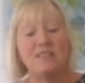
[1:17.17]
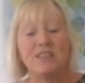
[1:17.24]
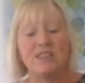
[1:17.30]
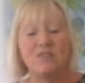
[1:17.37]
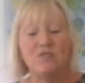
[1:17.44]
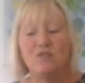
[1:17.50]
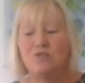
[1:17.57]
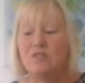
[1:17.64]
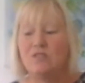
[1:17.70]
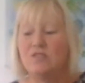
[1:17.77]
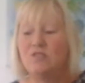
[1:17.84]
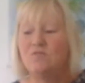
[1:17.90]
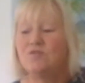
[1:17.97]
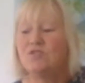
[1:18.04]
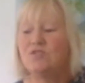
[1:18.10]
So
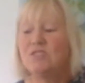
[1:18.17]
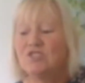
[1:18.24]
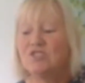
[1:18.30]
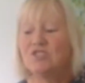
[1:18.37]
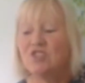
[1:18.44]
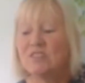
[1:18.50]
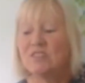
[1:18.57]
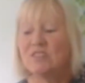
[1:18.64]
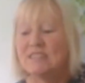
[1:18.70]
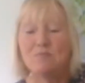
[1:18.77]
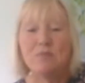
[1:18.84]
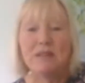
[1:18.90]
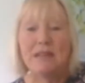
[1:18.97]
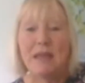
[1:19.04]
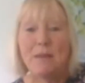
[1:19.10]
you just
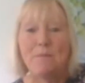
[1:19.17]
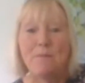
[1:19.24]
simply a